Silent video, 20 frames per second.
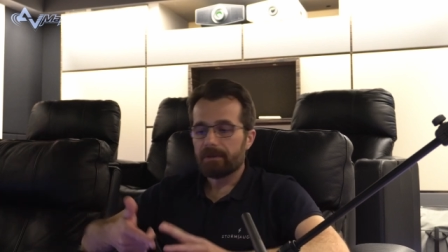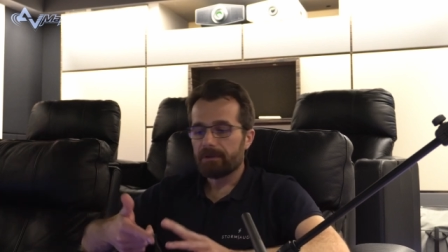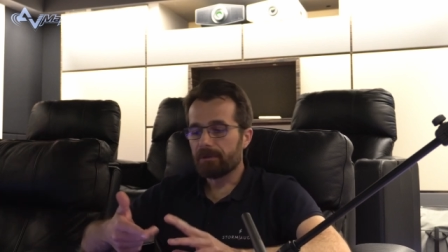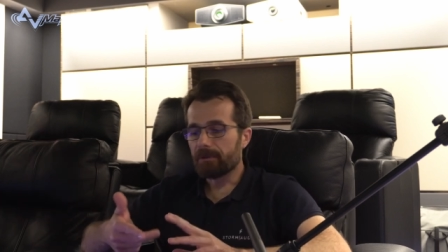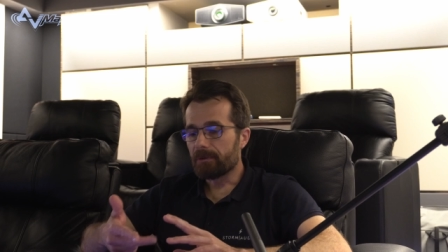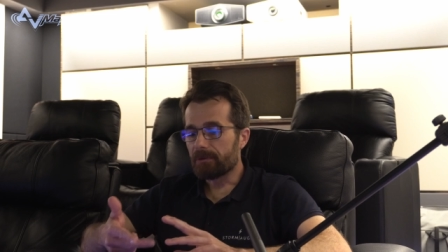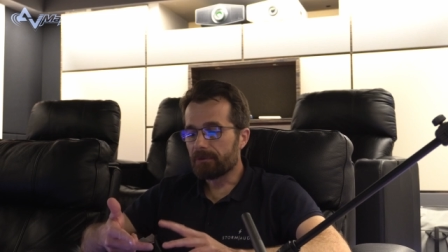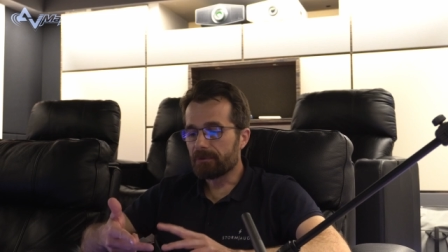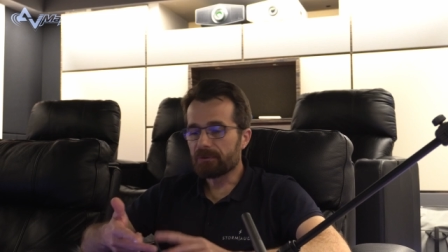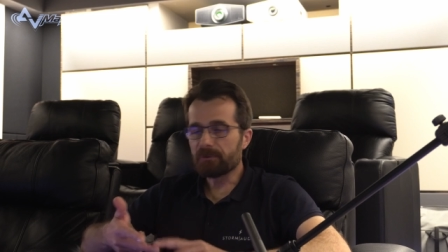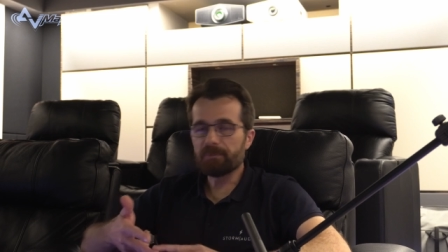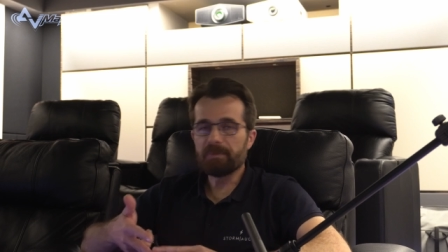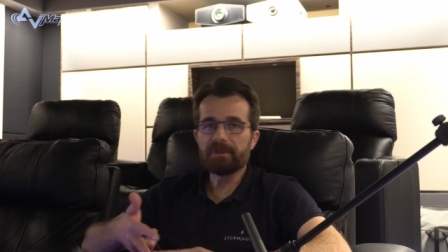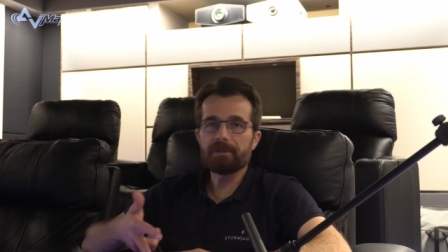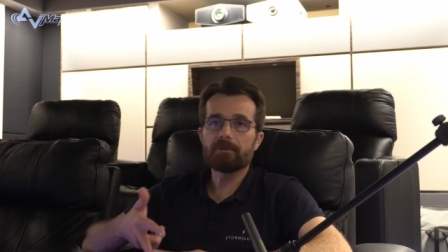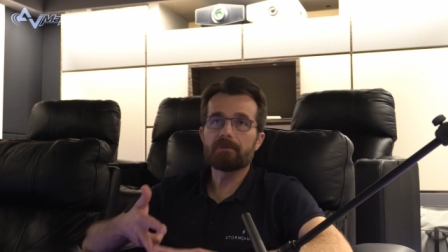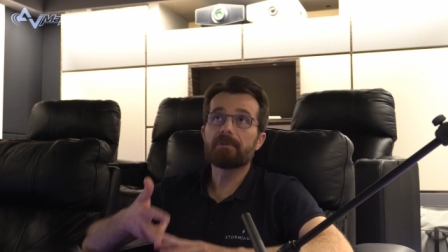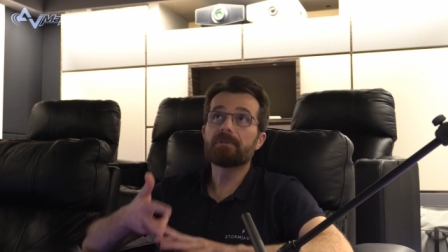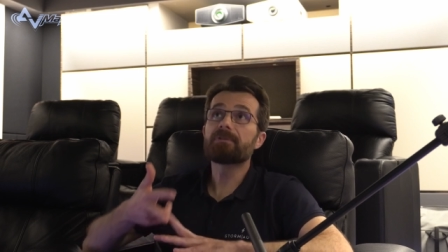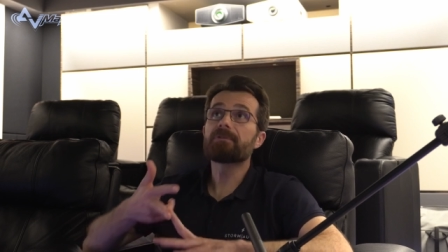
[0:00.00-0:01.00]
the, the
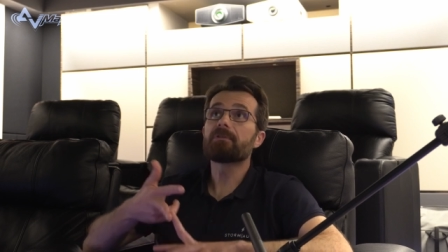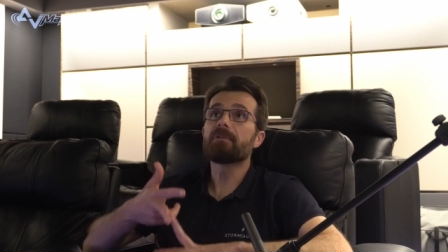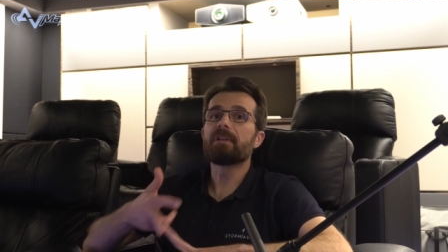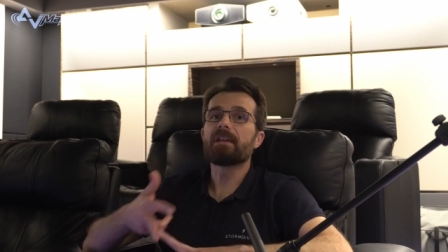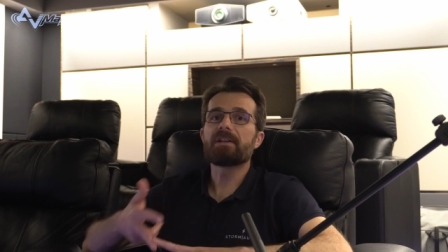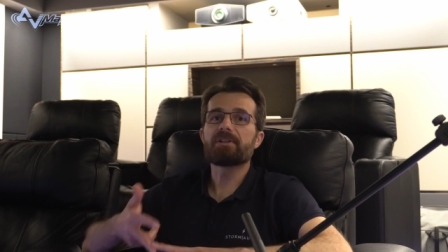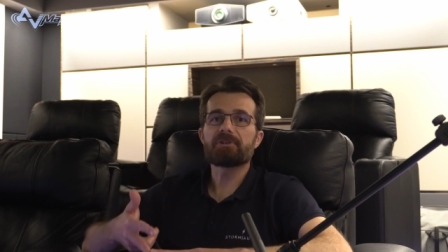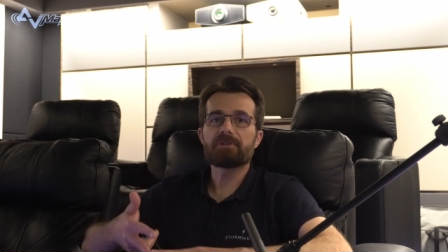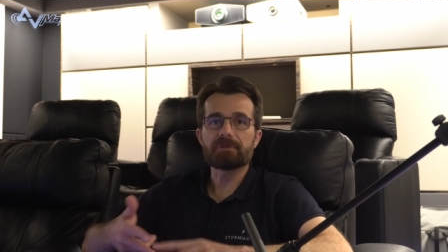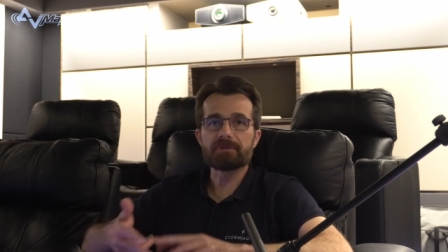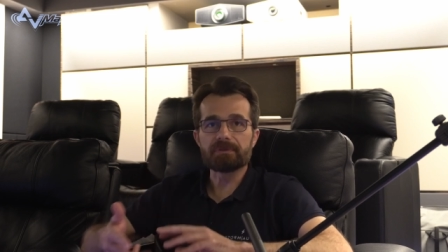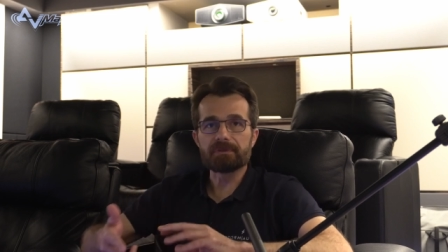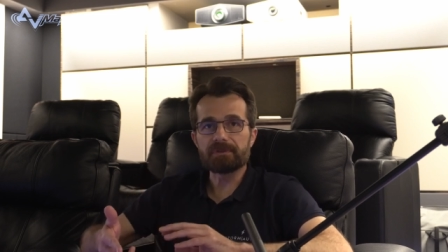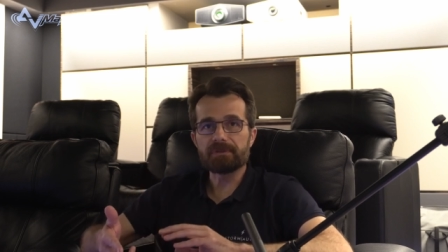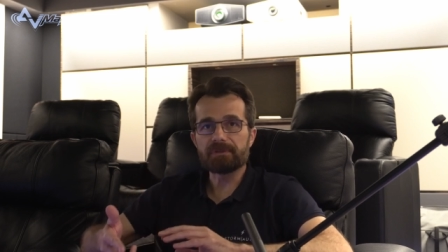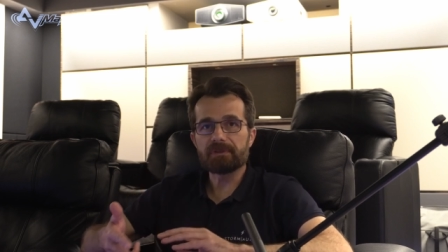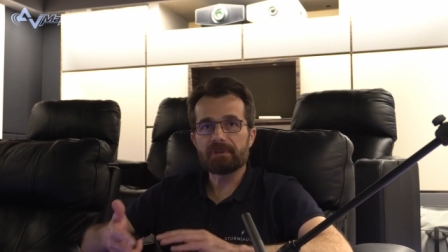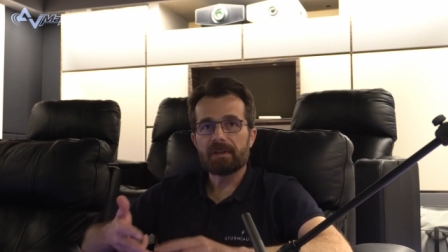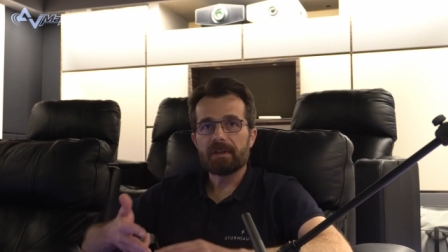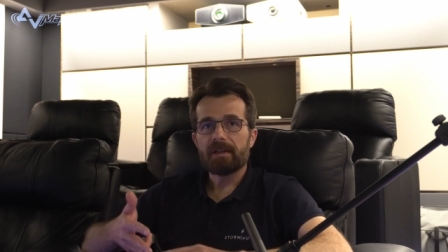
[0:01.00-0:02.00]
speaker
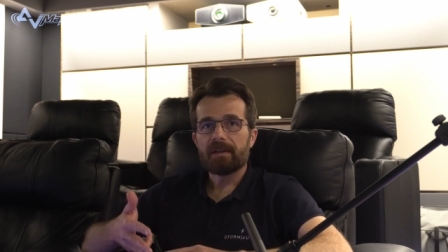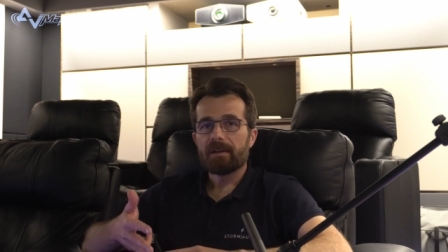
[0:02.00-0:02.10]
installations,